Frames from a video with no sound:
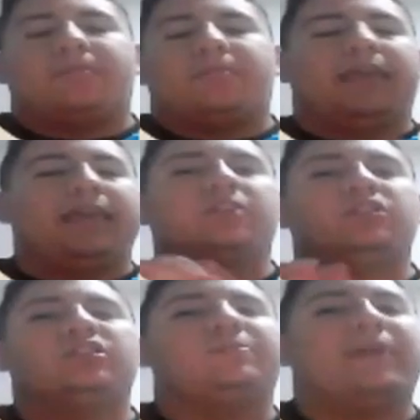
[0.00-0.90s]

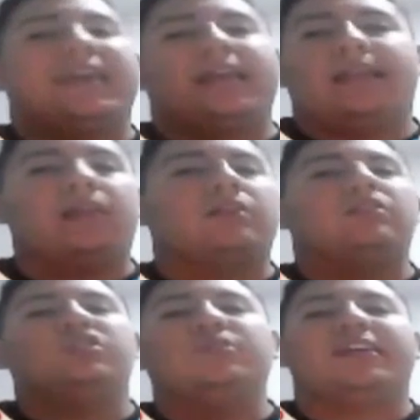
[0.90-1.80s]
English speaking, the
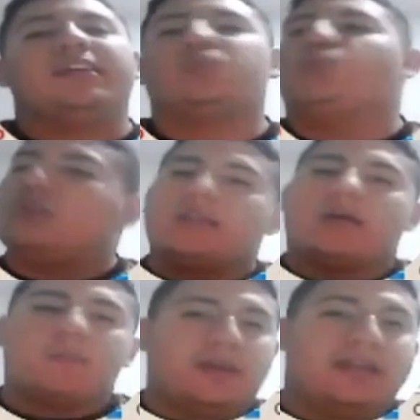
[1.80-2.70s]
English usage was
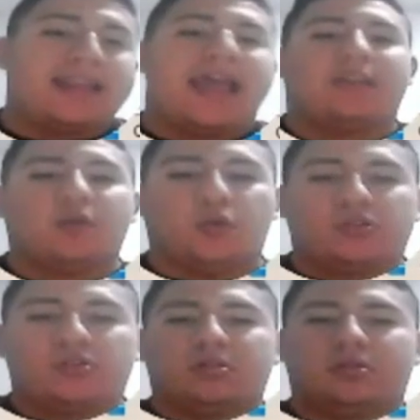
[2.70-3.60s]
not being that
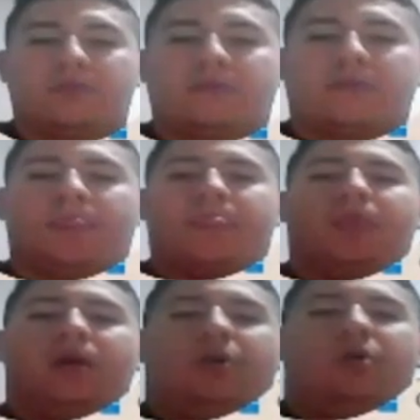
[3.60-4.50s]
used,
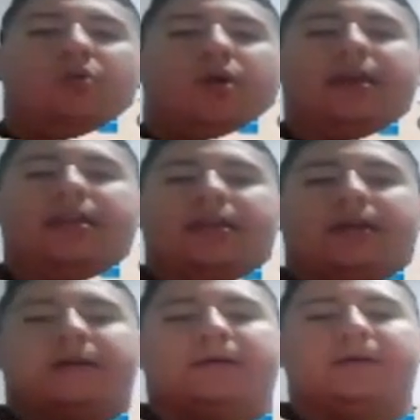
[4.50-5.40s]
right?
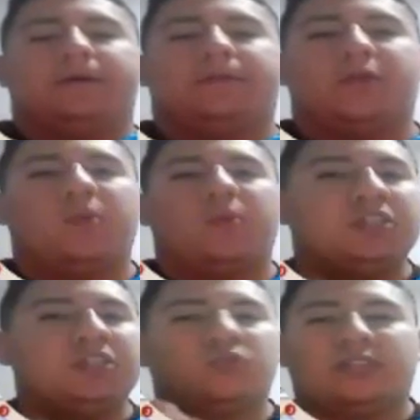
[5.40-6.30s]

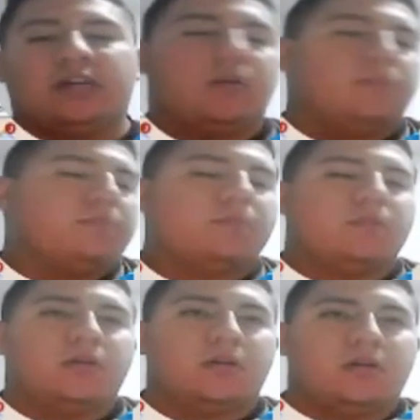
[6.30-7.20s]
Normally it shows up
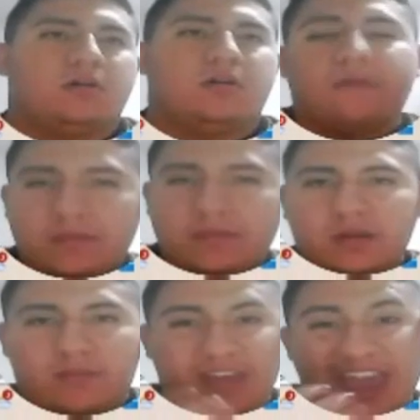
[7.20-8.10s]

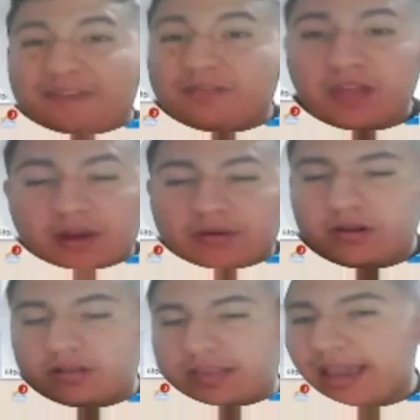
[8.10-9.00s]
some vocabulary
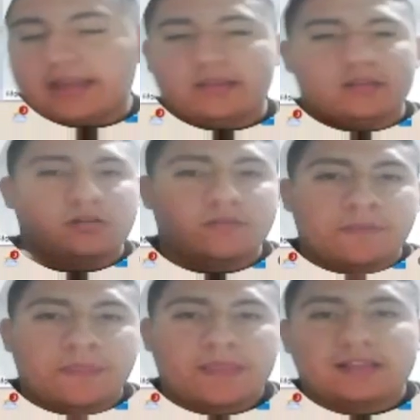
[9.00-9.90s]
and all that, and
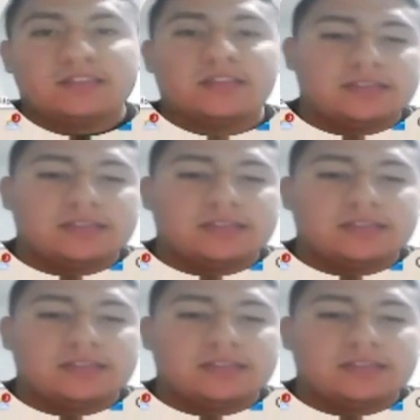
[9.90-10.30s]
the students